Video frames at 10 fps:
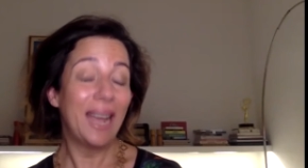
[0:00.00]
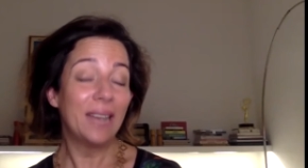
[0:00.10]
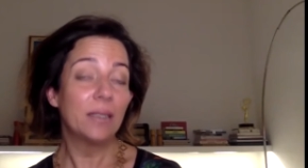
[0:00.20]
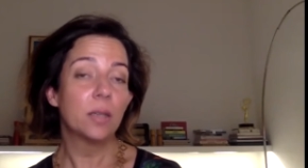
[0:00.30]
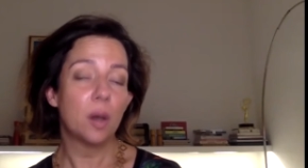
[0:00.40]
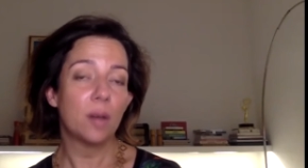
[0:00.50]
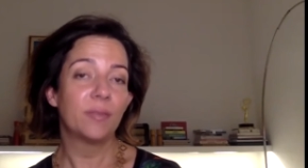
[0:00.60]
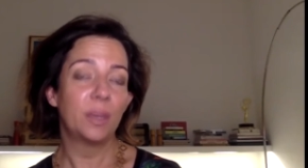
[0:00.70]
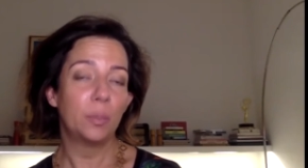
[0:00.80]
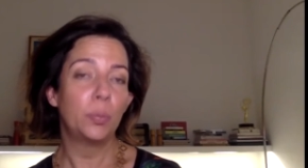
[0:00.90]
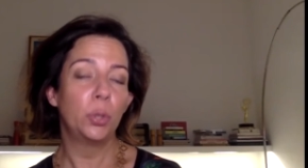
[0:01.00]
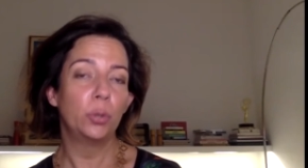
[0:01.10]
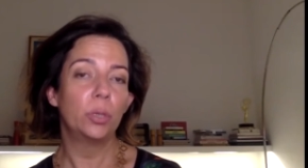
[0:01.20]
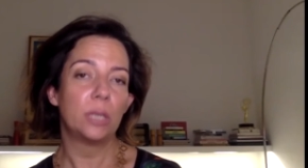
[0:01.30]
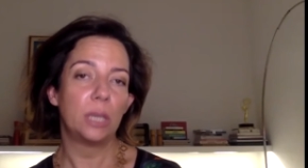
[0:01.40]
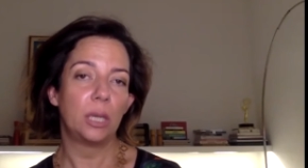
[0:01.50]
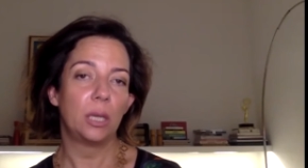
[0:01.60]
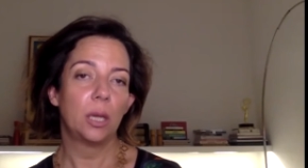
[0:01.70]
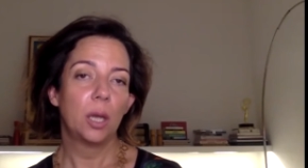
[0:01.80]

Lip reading: end of impunity.